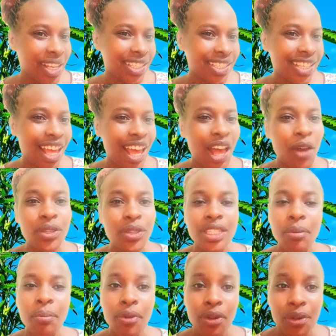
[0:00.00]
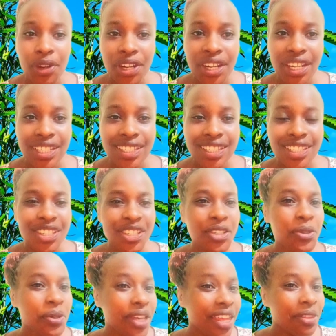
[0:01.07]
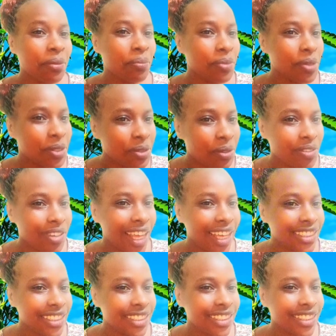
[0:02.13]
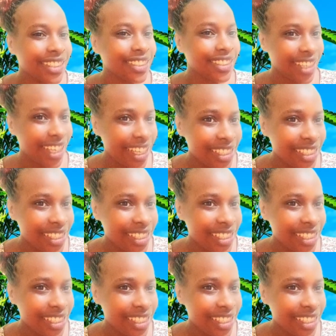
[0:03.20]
How is the progress? Did you get the piece of land? Yes.